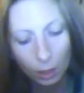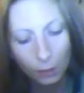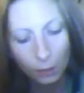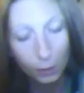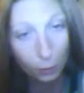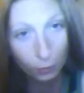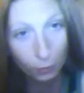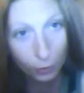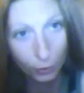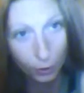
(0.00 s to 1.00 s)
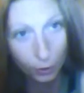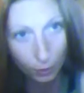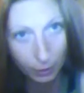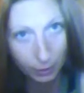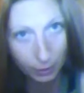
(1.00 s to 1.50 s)
the universe to do
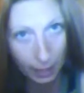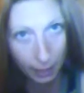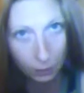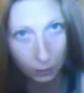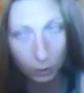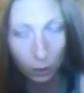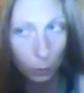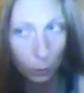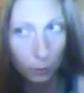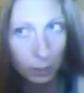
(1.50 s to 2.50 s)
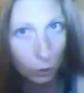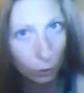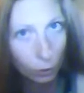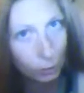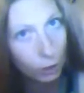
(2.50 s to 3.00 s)
its thing. So you don't want to be in
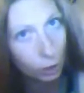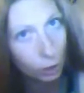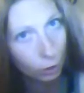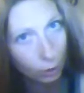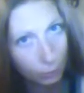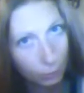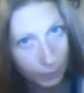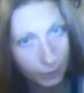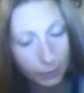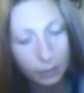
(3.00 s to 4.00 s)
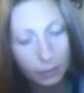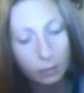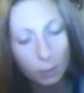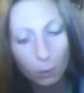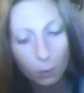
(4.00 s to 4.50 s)
too much of resistance
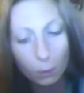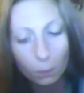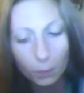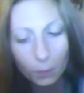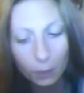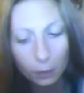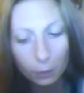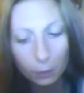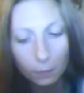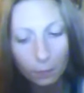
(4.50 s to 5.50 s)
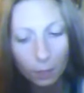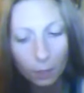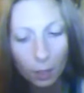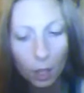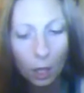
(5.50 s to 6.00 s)
mode here,
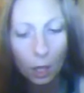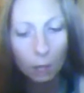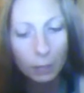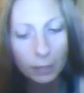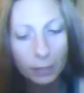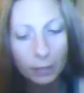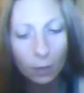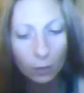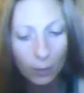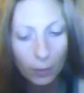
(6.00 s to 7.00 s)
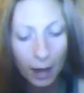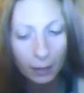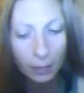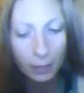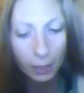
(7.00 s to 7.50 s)
but it is also
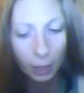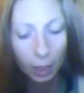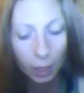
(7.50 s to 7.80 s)
asking